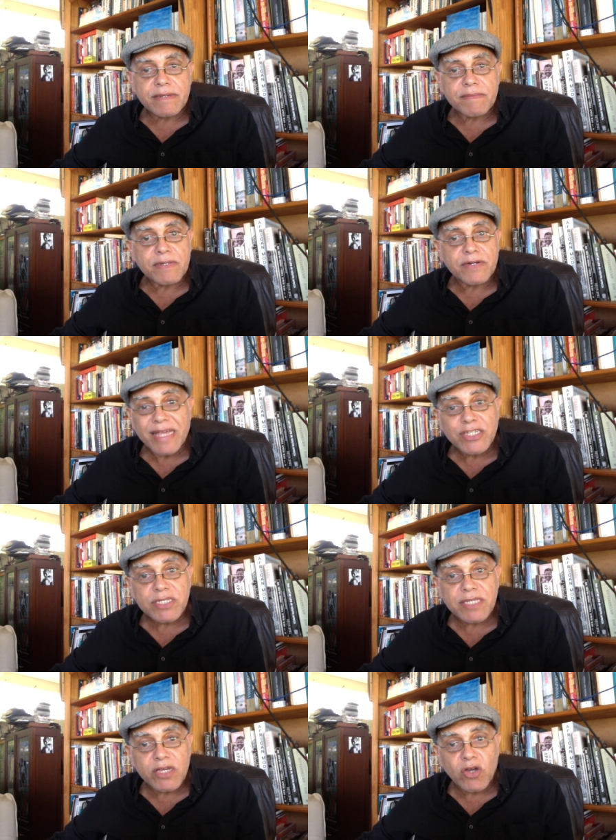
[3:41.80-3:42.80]

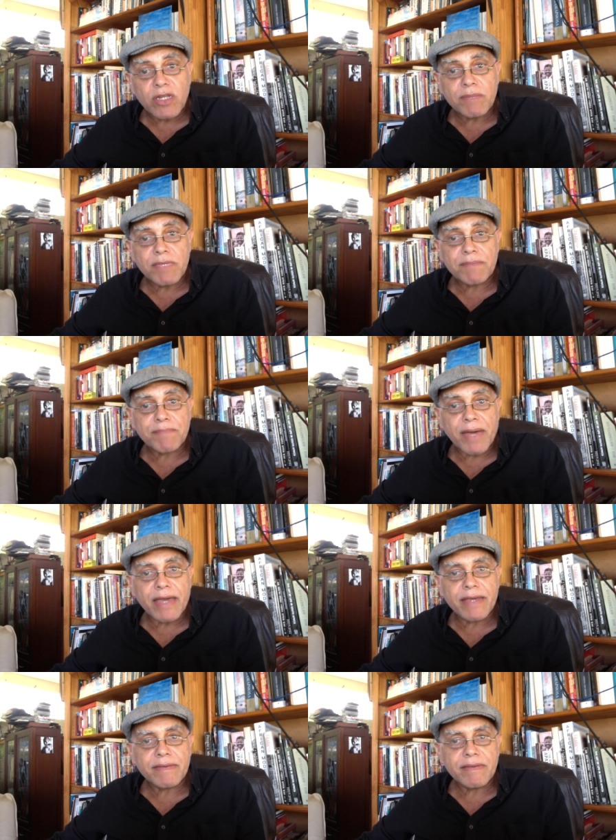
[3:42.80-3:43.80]
crashed the economy
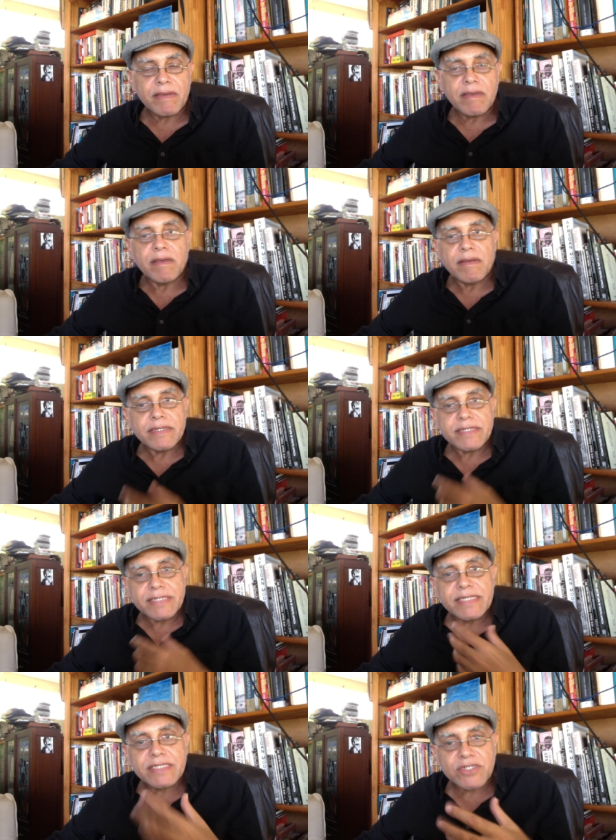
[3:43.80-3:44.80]
by
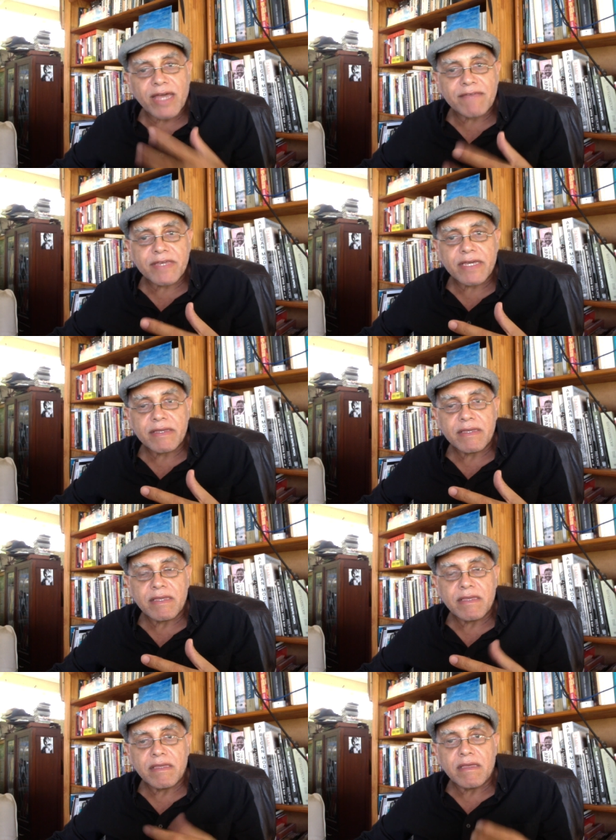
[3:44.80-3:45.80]
test driving
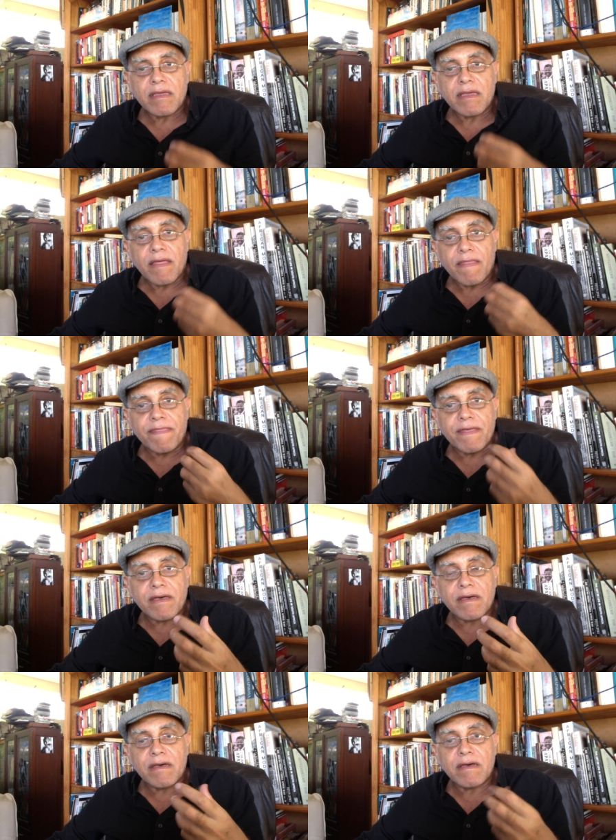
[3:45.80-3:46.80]

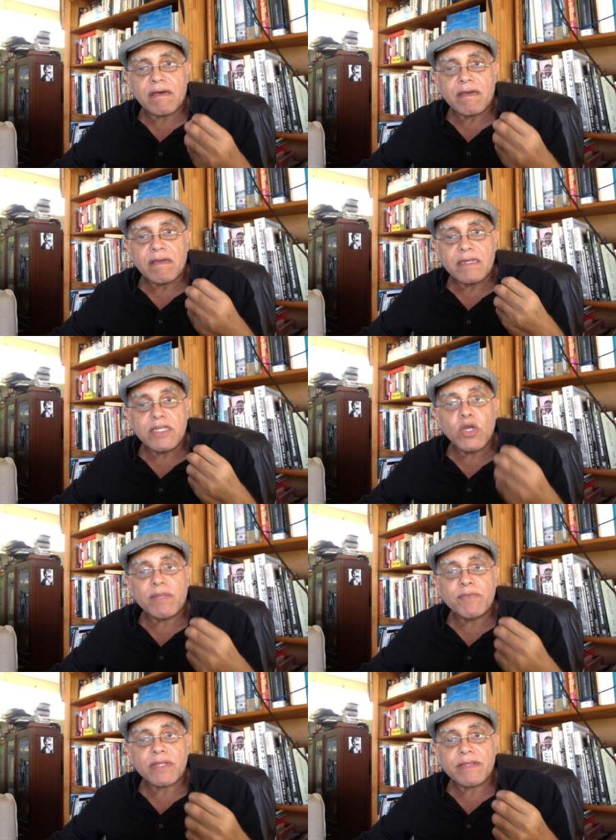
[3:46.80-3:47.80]
the
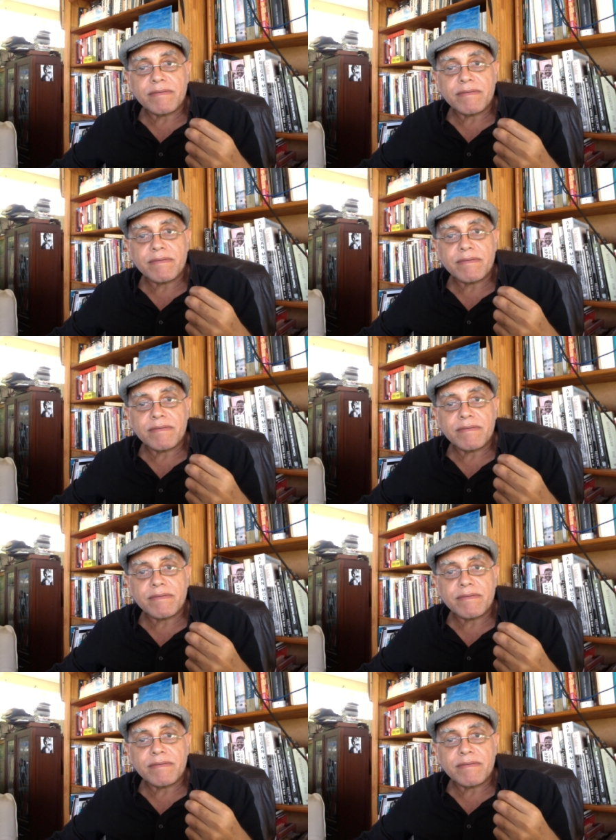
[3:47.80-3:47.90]
neoliberal